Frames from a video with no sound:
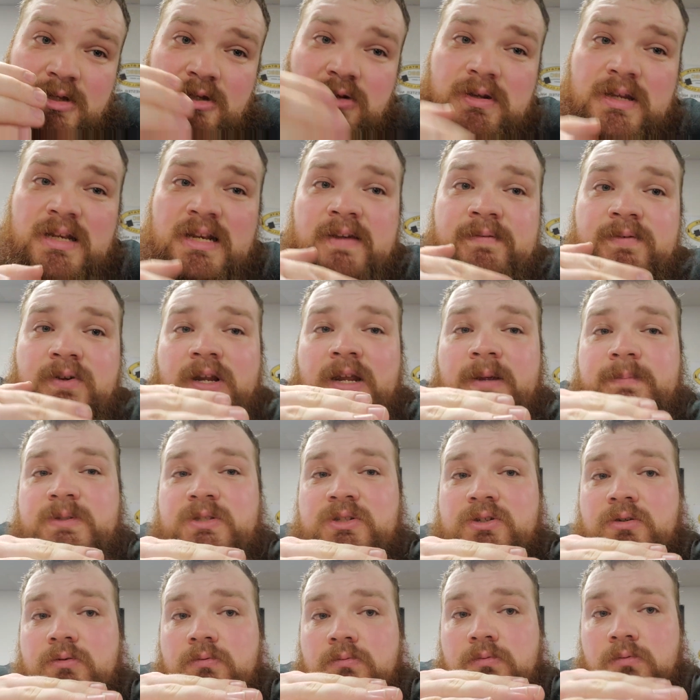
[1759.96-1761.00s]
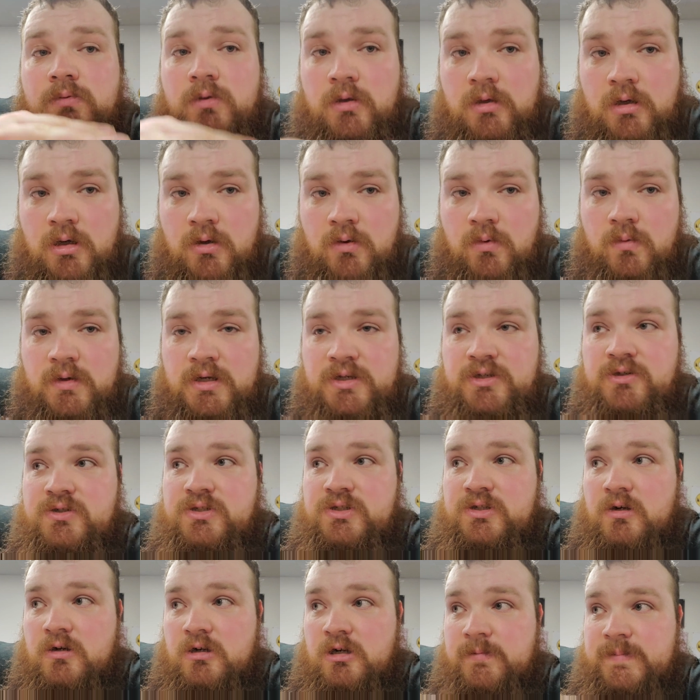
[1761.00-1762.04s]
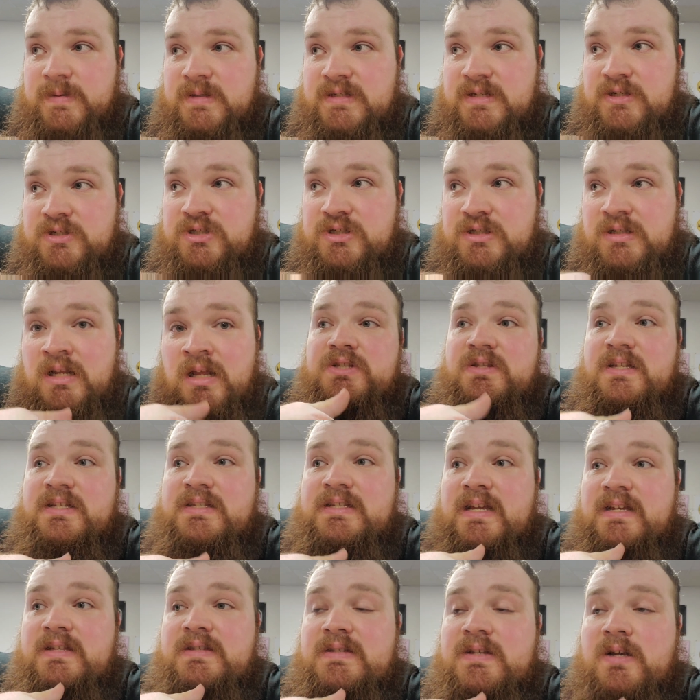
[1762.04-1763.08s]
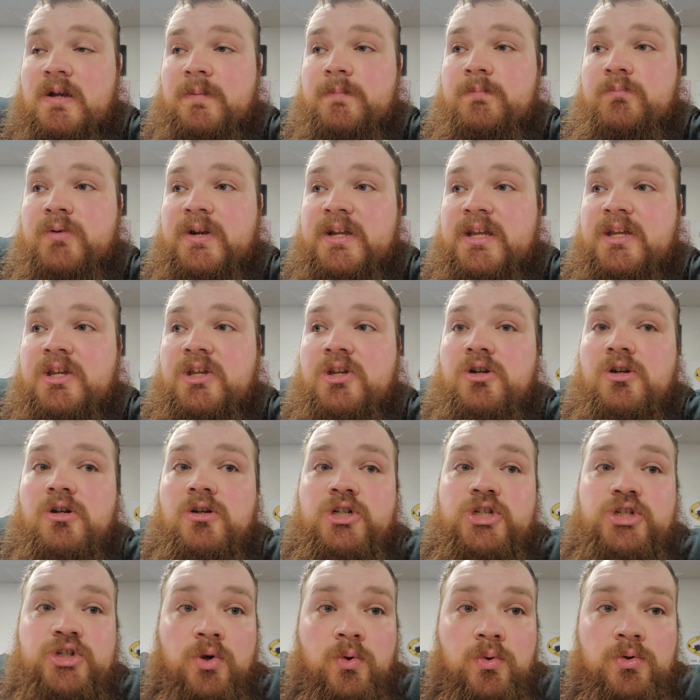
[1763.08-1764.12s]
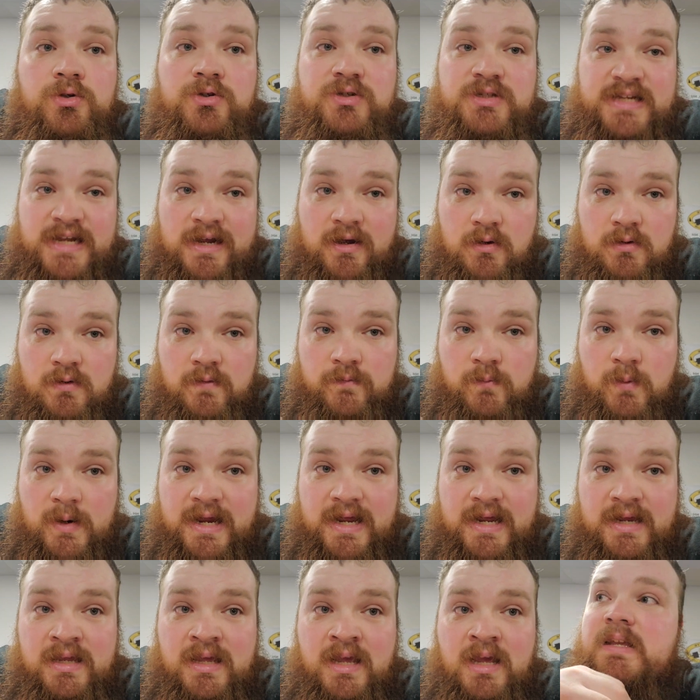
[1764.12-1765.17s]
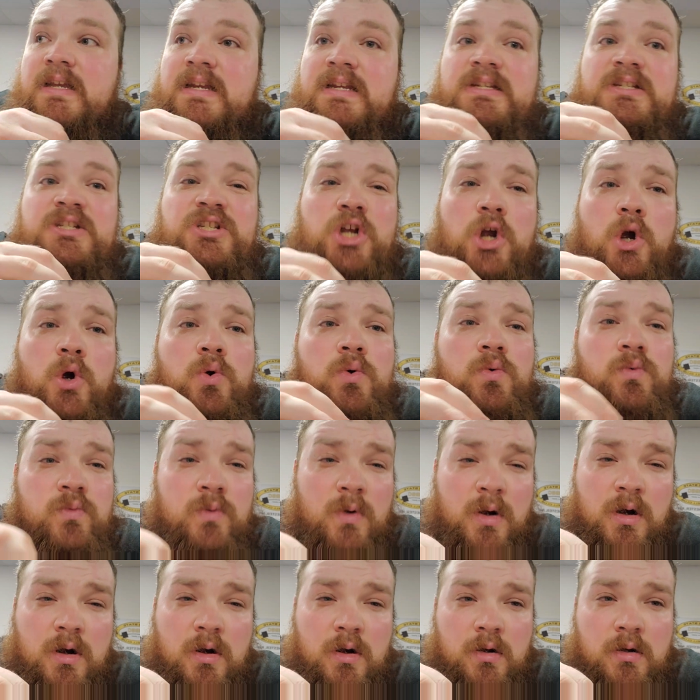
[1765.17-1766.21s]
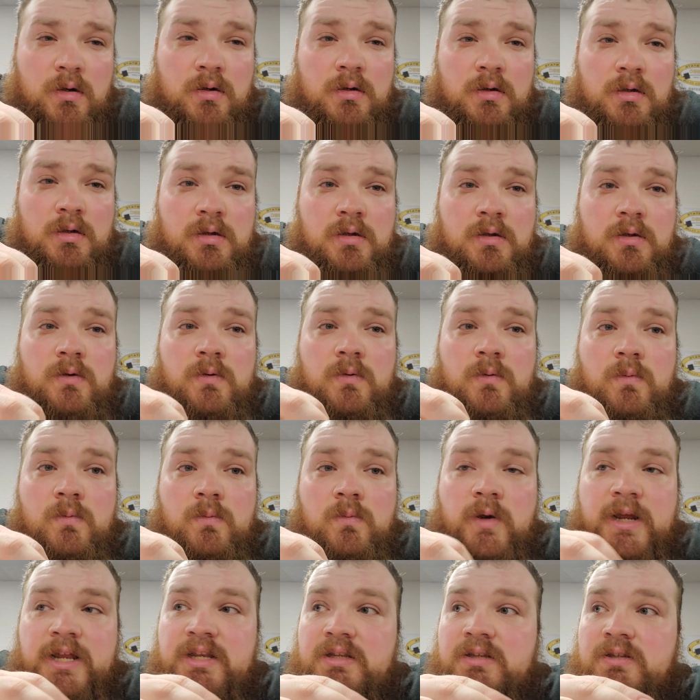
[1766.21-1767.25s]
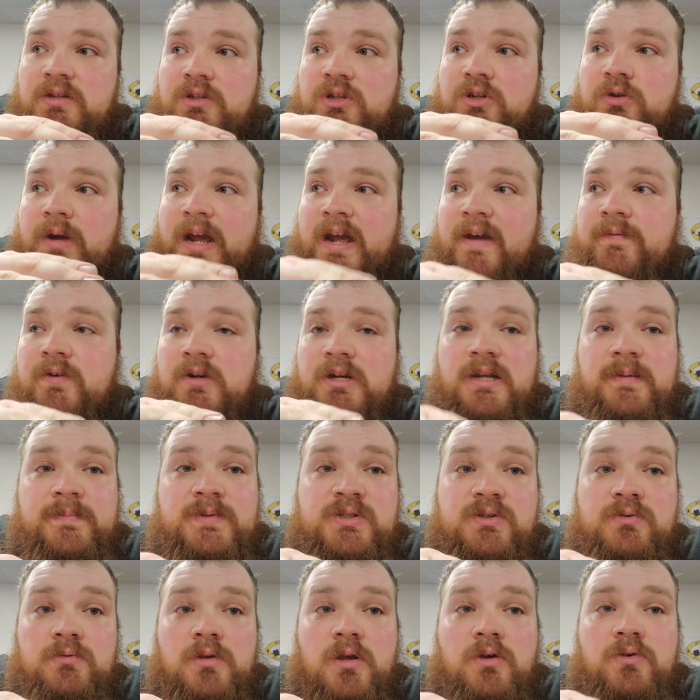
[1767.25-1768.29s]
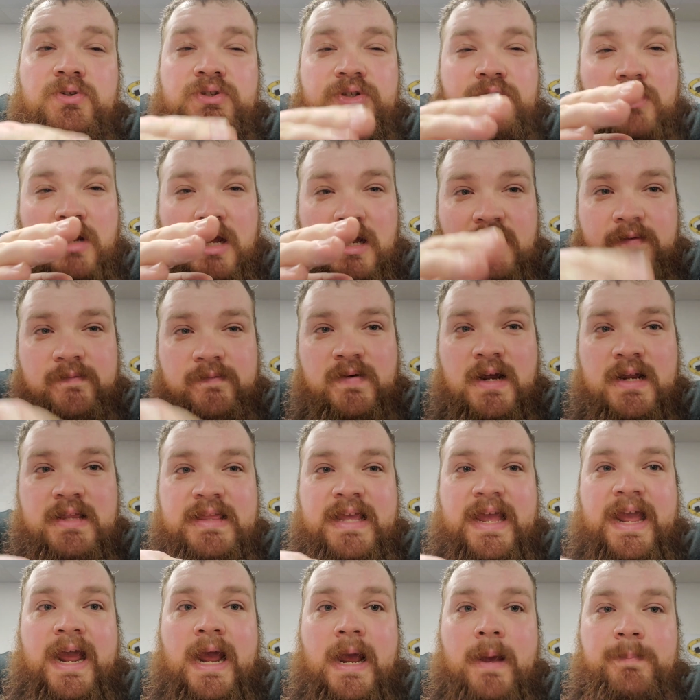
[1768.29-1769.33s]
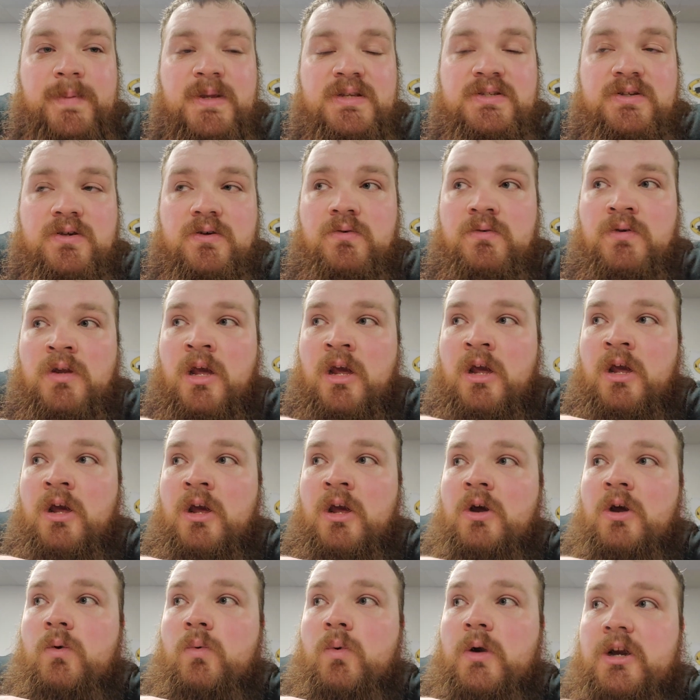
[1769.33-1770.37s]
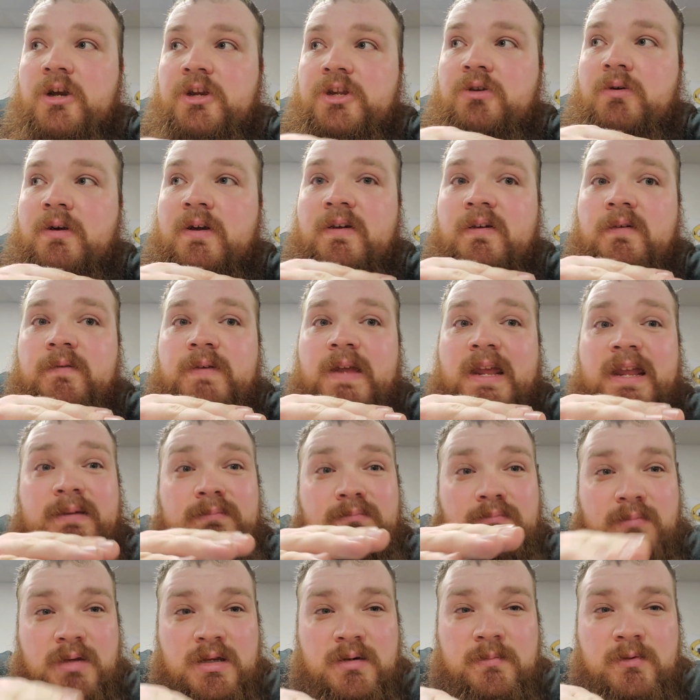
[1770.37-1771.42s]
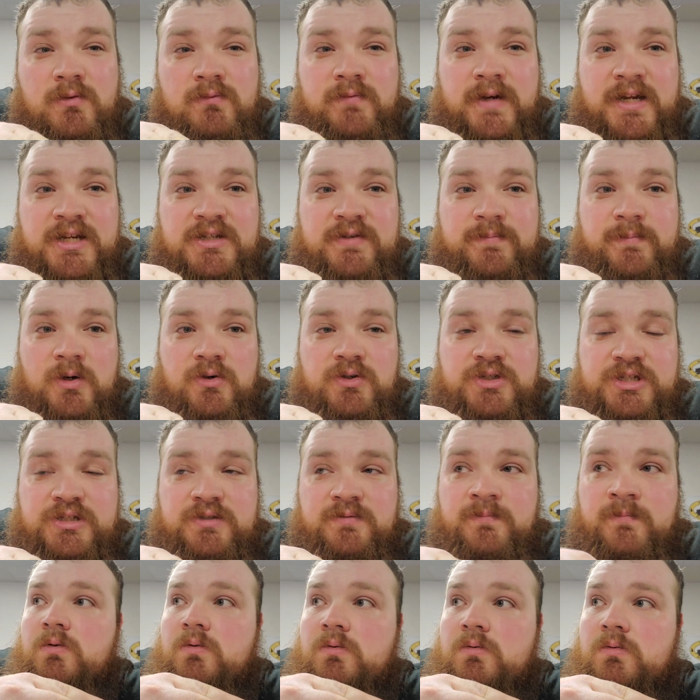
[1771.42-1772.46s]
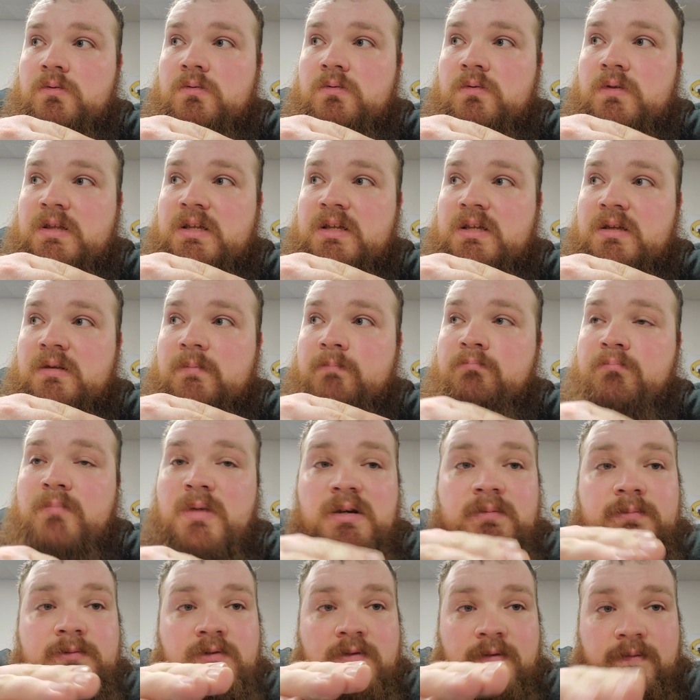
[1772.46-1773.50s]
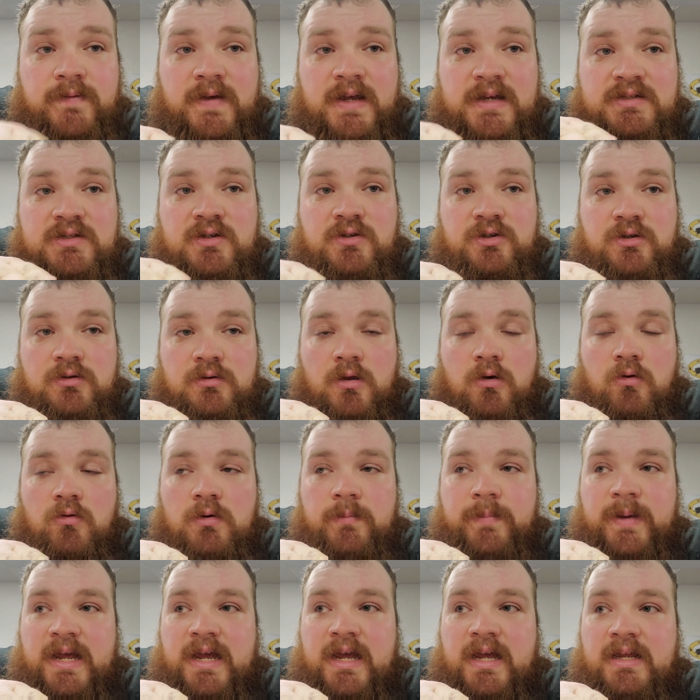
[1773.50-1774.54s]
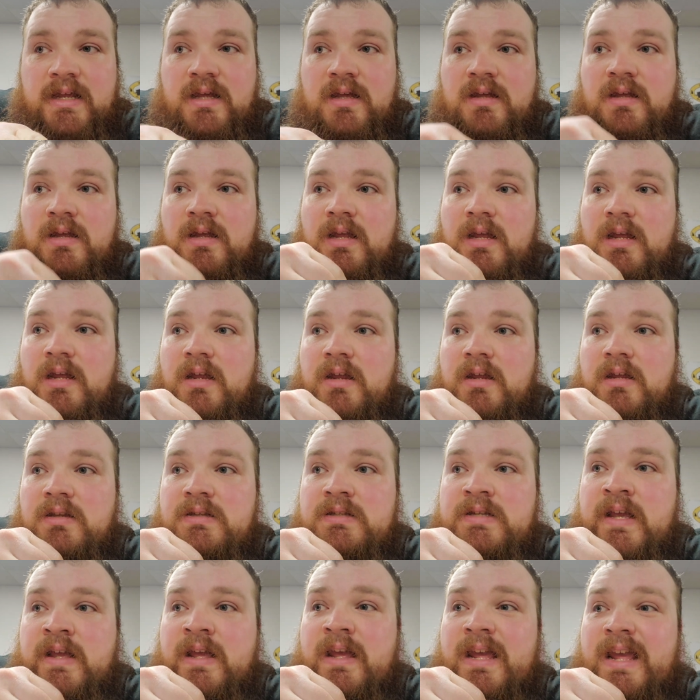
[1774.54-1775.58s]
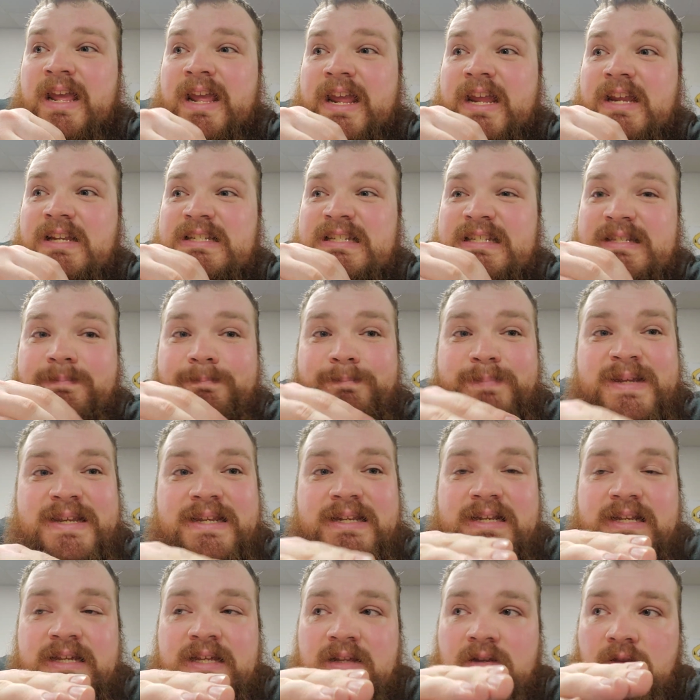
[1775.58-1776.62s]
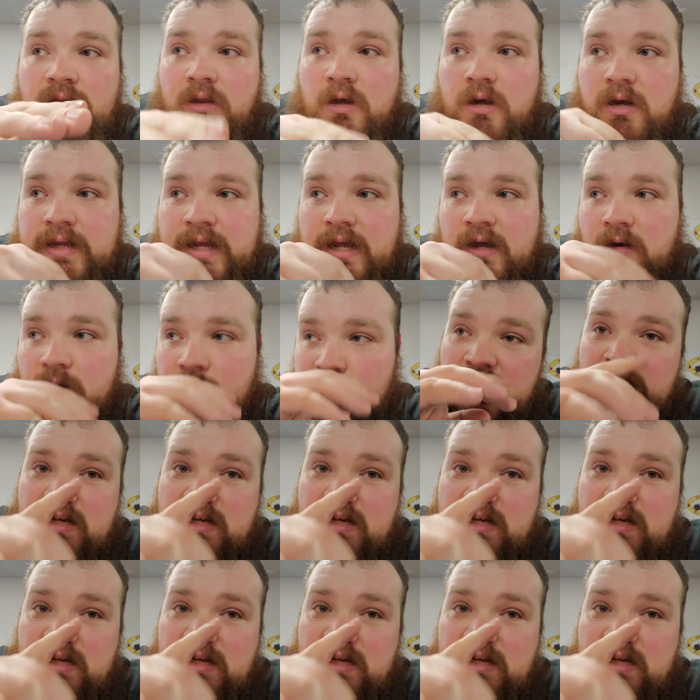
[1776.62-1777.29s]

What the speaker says: you can have your hips too low in your starting position, and this ends up bringing your shoulders out of whack. Things go wrong when you have your hips too low. So you gotta find that happy zone where you have a minimal range of motion, you the minimal effect on your lower back, and a speedy lockout.